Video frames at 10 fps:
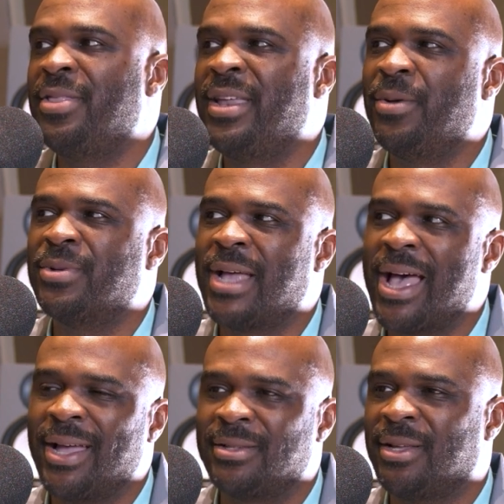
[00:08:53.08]
And then there was
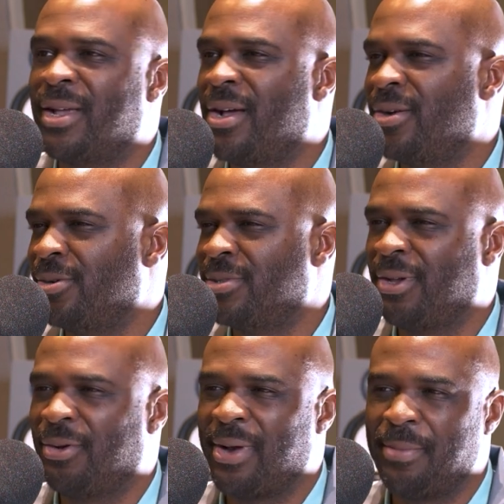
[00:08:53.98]
aunts and uncles
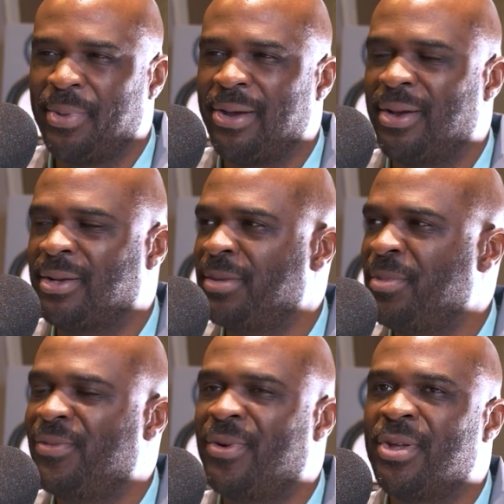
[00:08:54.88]
and grandparents.
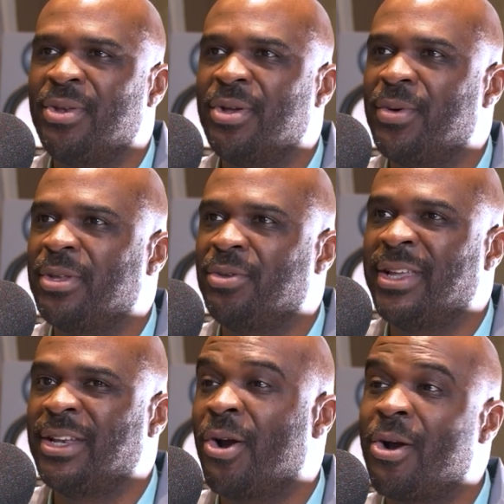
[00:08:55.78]
And before you know it, you
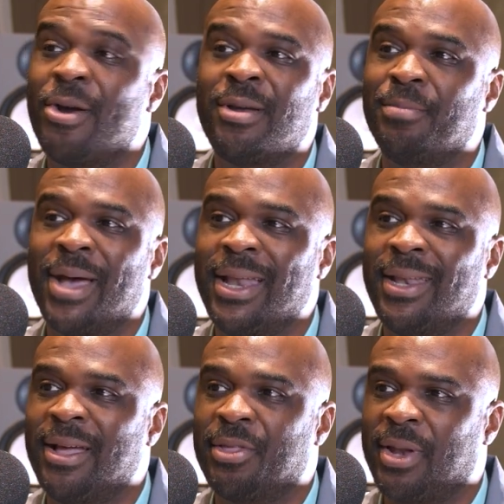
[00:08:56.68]
get hardened by
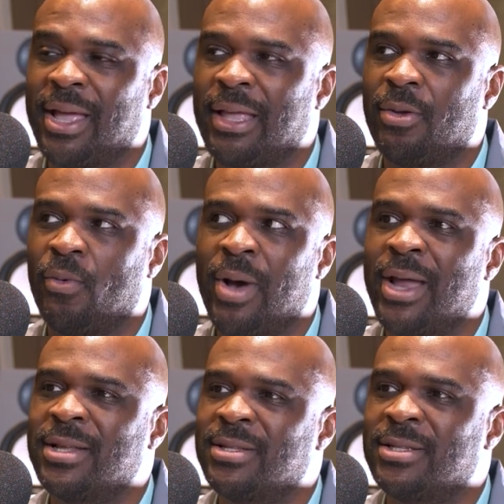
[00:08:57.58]
death. Like,
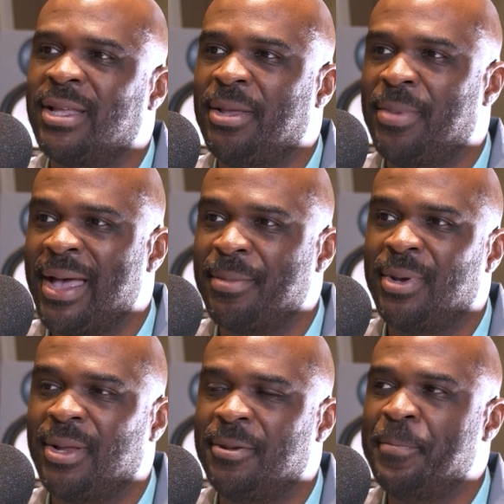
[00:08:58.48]
why does this keep
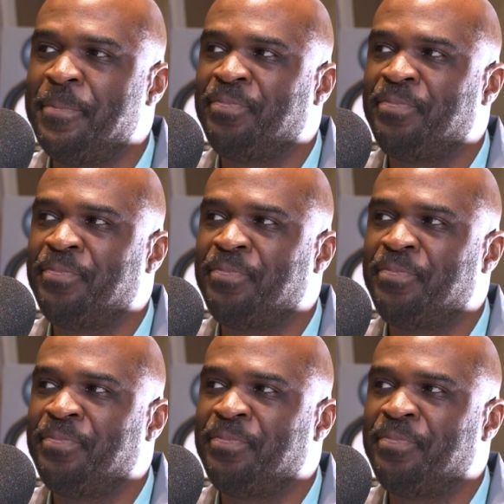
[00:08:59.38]
happening?